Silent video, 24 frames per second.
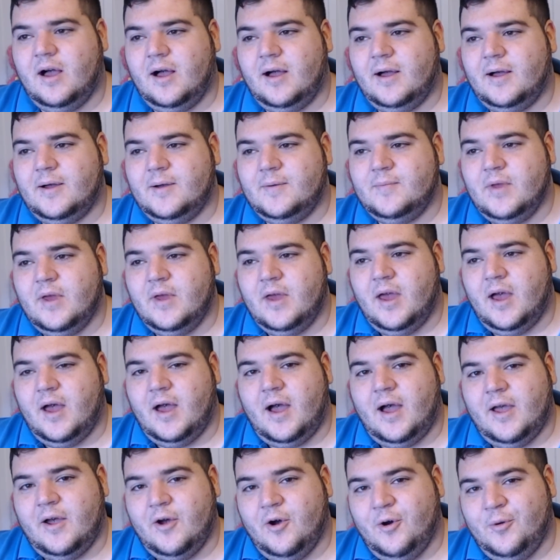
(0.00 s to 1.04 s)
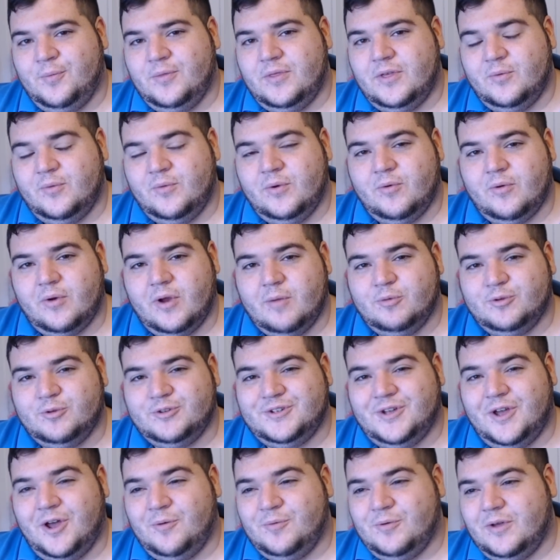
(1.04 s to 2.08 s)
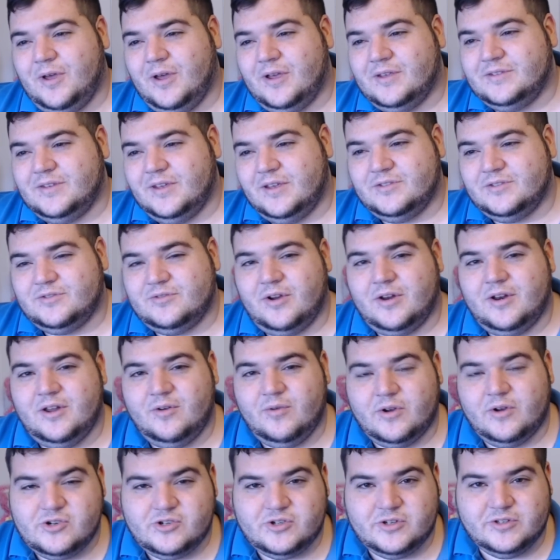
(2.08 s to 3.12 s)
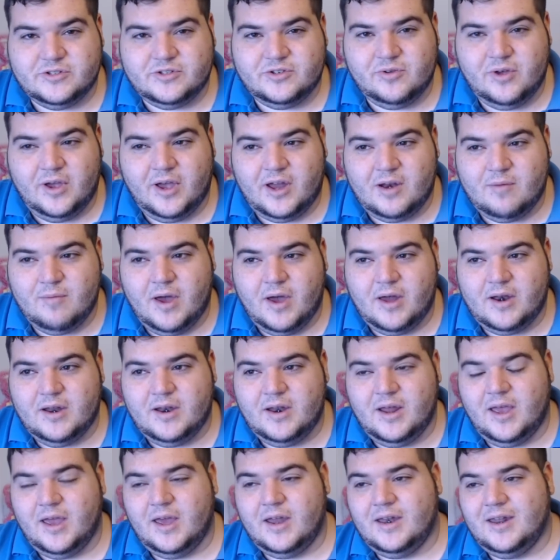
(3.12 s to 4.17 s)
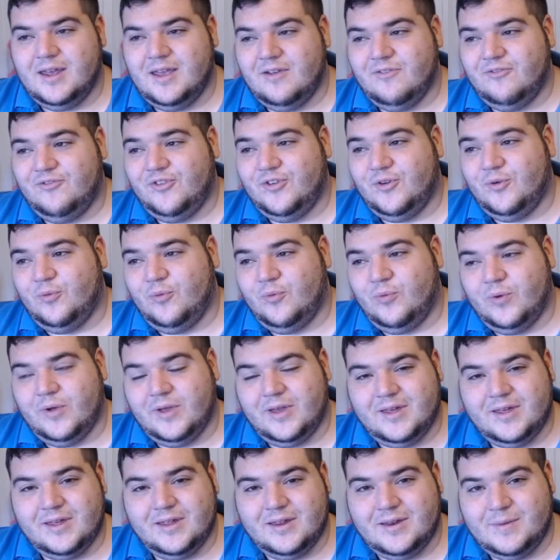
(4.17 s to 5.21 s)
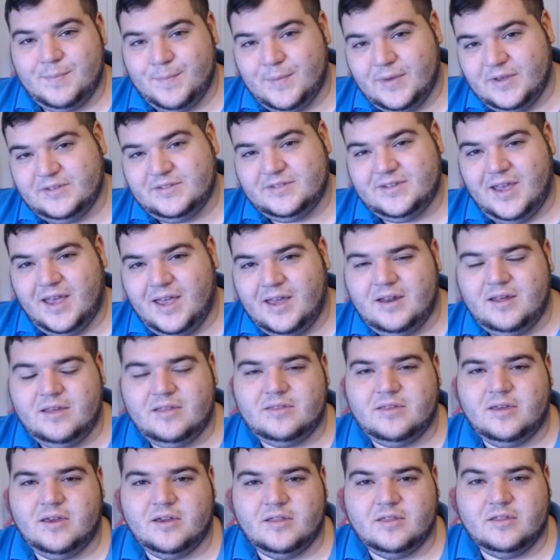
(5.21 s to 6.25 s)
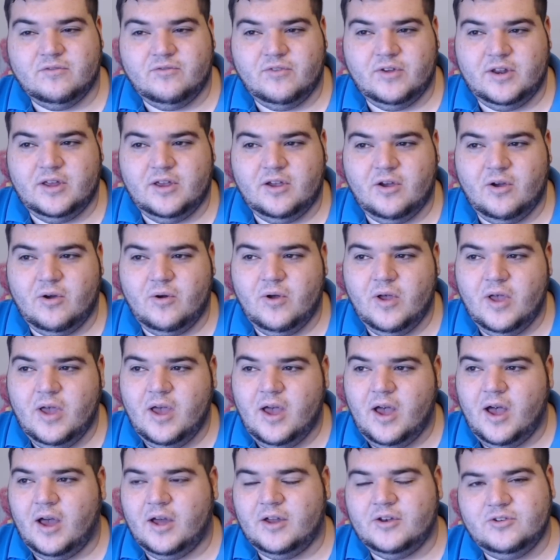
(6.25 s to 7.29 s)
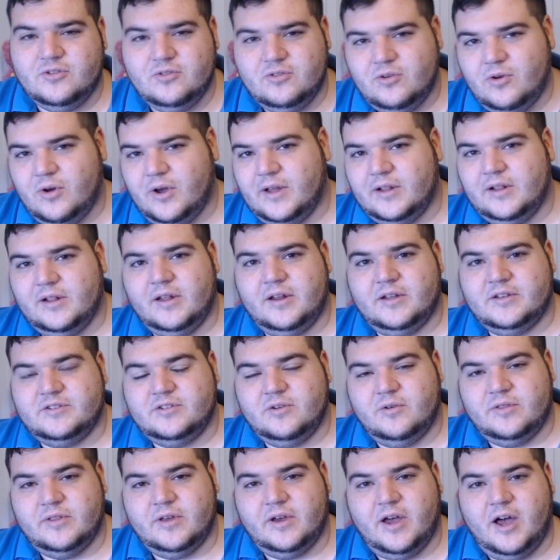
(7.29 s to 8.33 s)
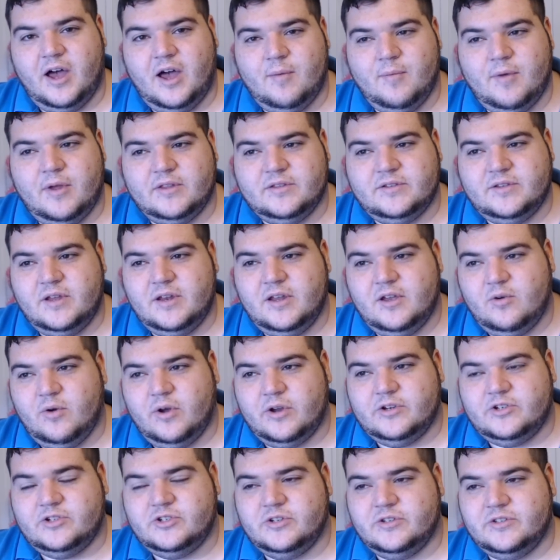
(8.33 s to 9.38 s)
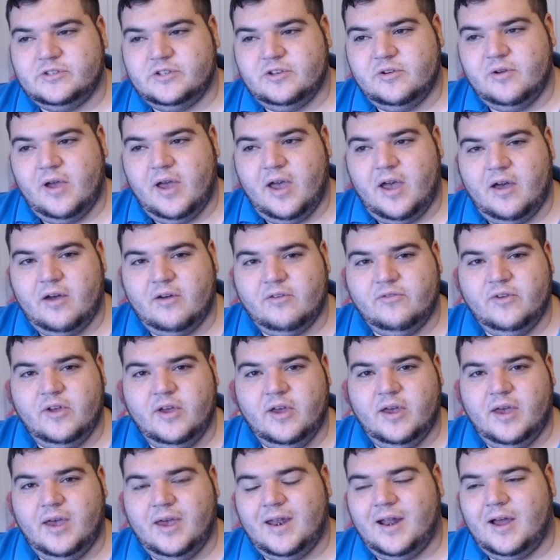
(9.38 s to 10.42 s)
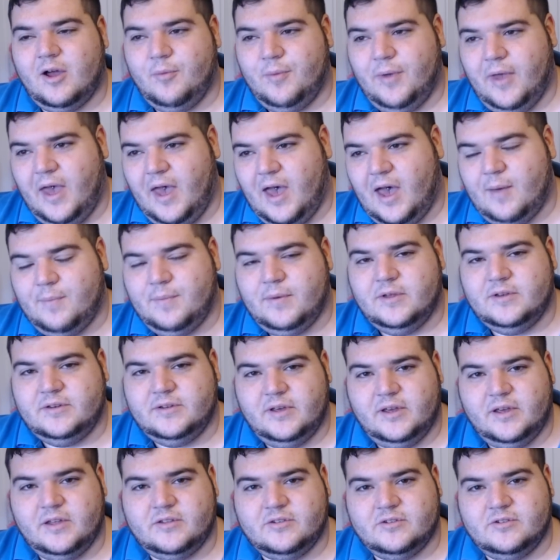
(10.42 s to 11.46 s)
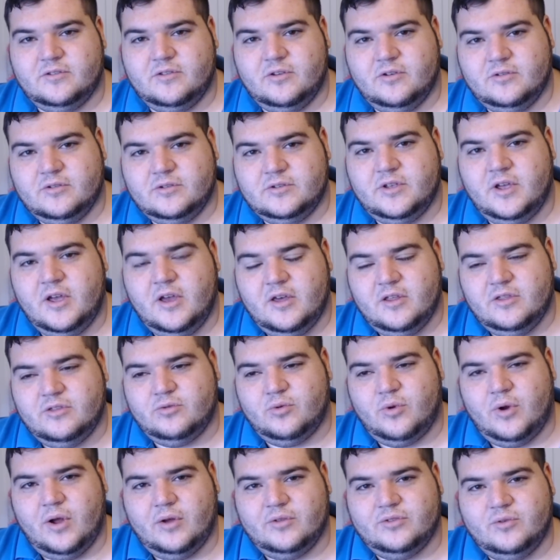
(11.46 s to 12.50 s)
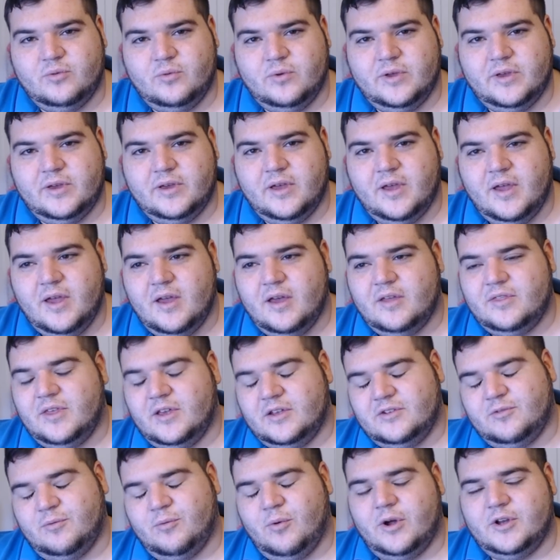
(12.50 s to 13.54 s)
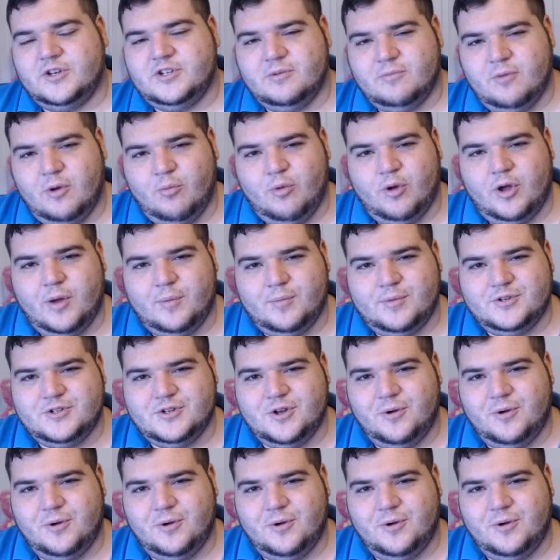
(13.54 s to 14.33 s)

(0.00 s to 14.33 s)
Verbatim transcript: Um, I hope that we were able to help you guys answer any questions you had about it, and if we missed anything in the video, uh, do go ahead and let us know in the comments any questions you have, and I'll be happy to answer those throughout the week. Thanks for watching Mobile Cup of